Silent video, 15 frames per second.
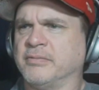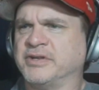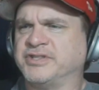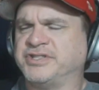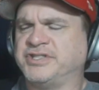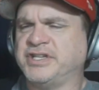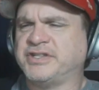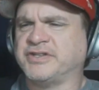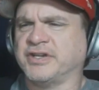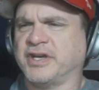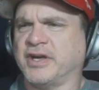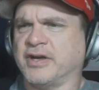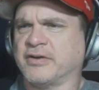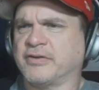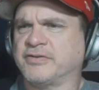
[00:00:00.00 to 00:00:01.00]
she took
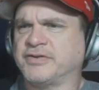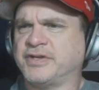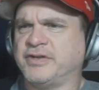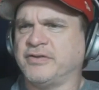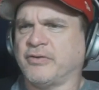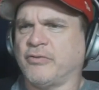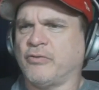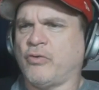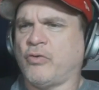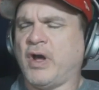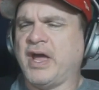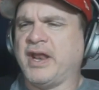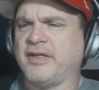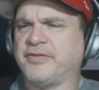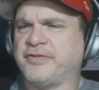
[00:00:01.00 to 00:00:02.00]
quite
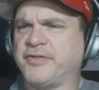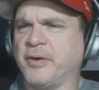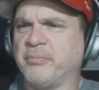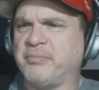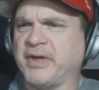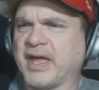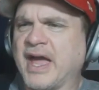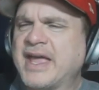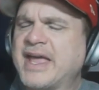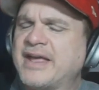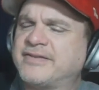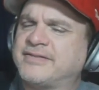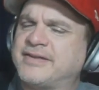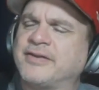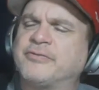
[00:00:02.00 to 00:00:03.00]
a thumping. I
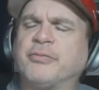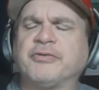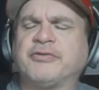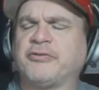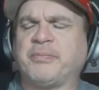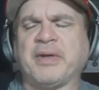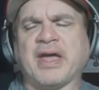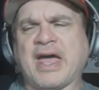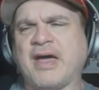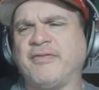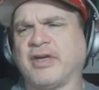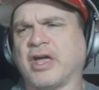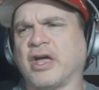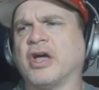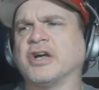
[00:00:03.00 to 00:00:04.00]
guess that would just be a heavy
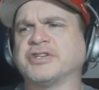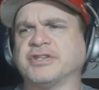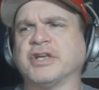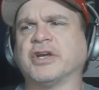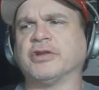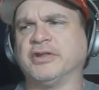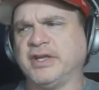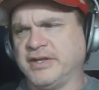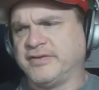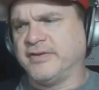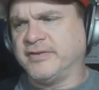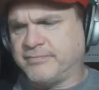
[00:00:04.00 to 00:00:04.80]
concussion that could lead to,